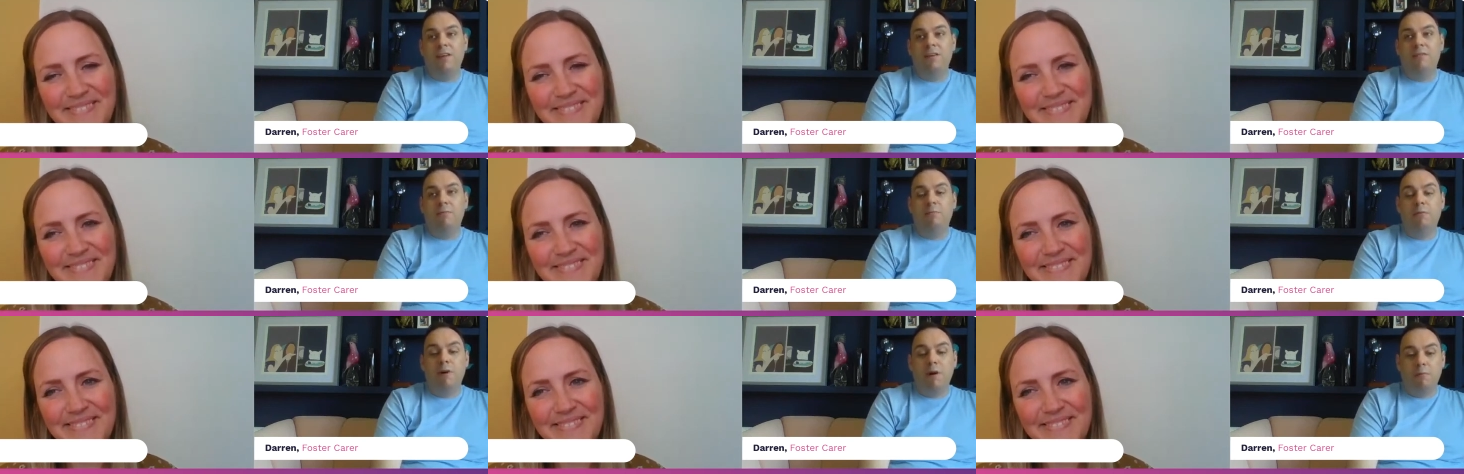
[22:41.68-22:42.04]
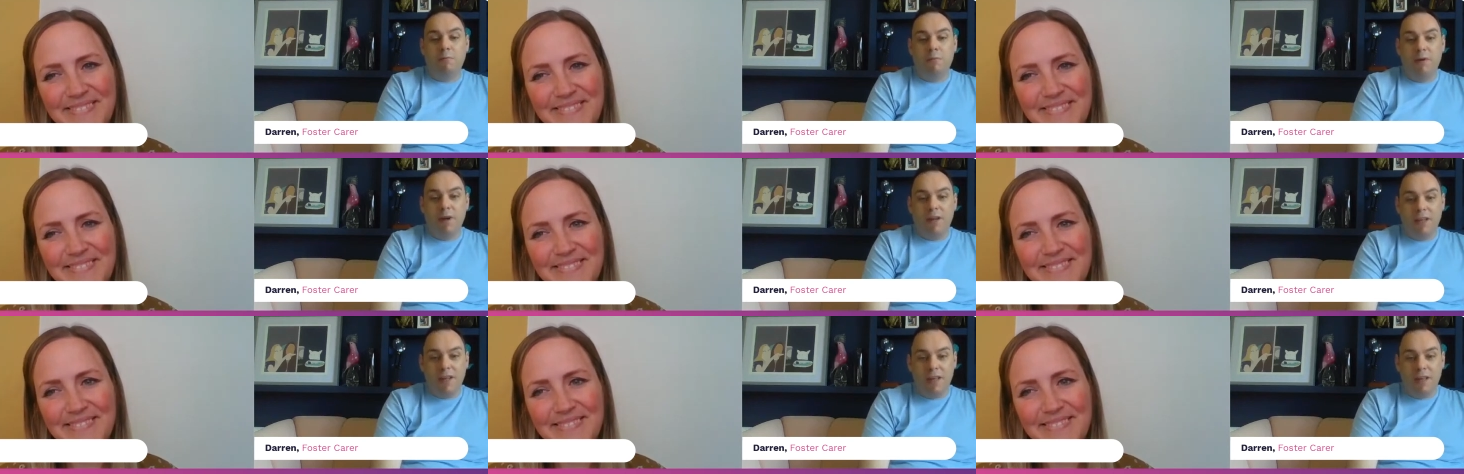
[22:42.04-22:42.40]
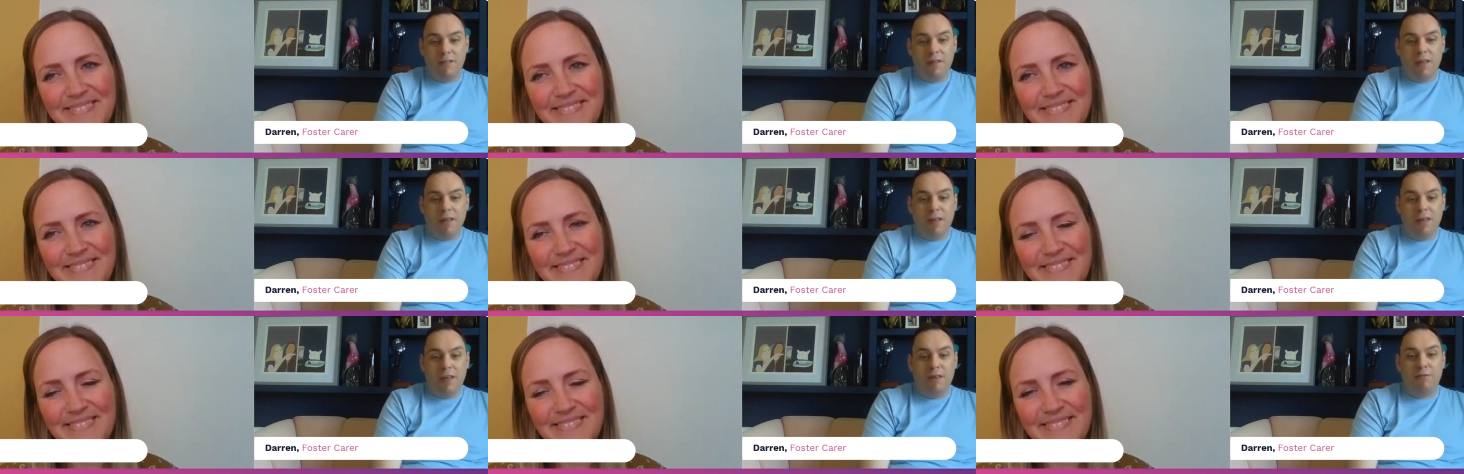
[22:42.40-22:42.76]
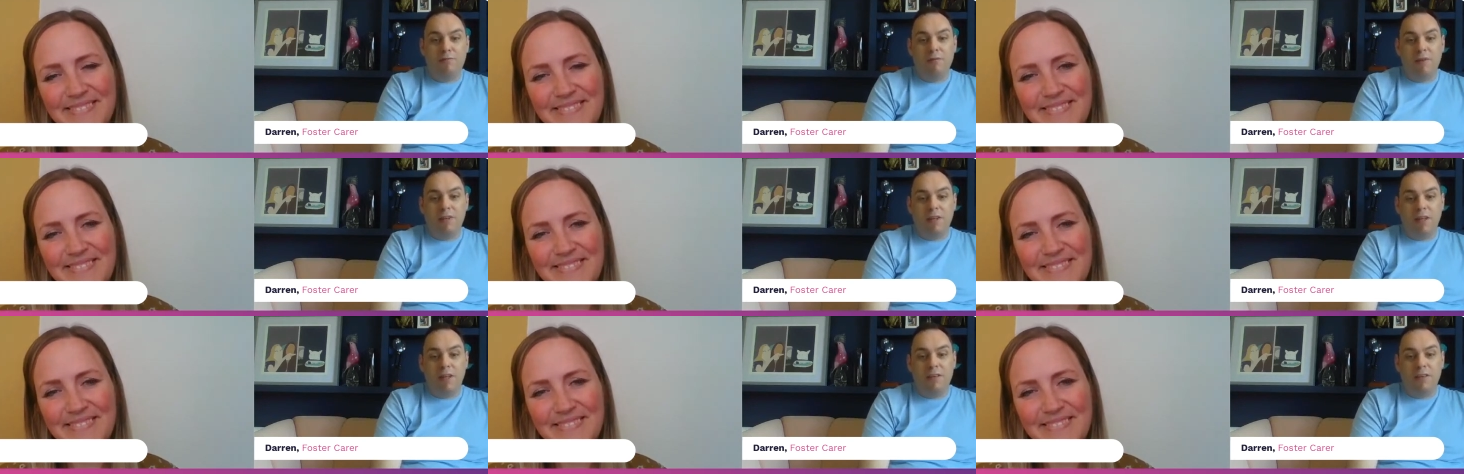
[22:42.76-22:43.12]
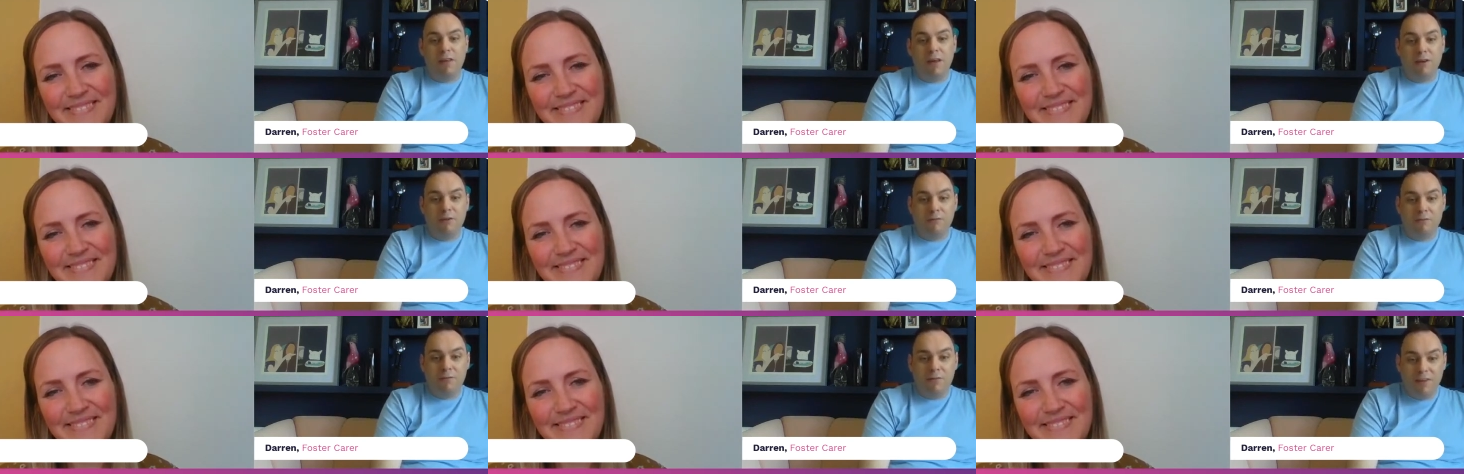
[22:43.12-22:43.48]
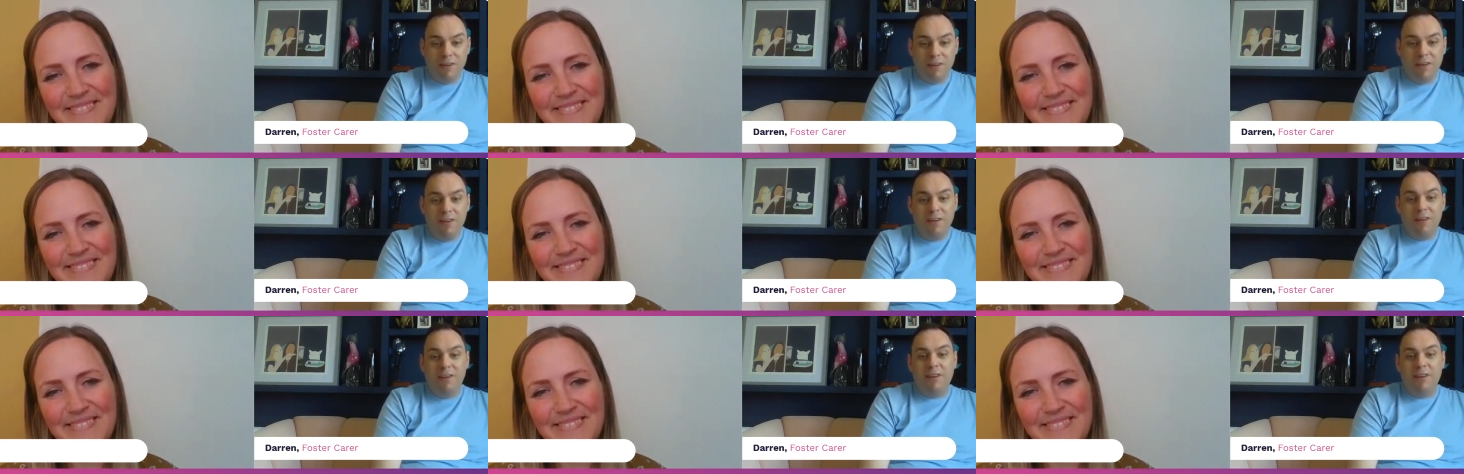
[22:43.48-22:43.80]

Speaker 1: and wipe away their tears when they don't.